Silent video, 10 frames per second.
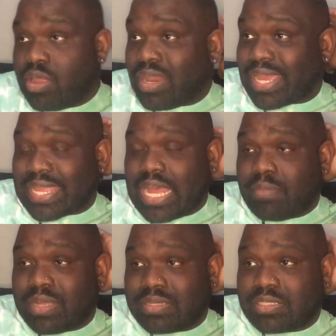Like y'all
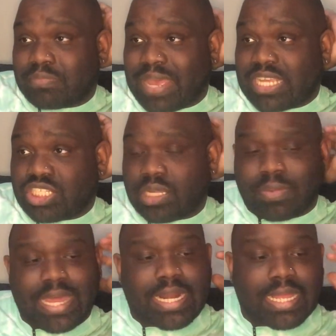been smashing
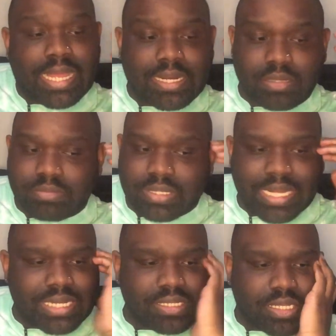without a condom.
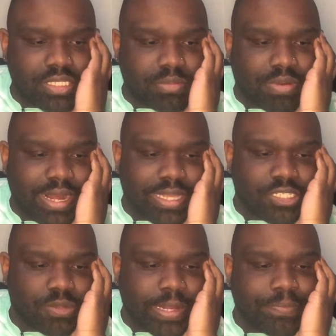Not a
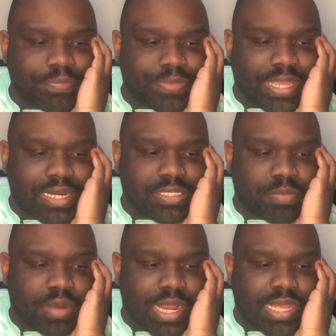surprise, right? Not a
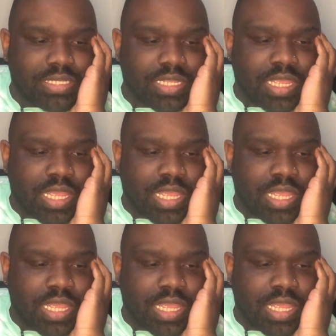surprise.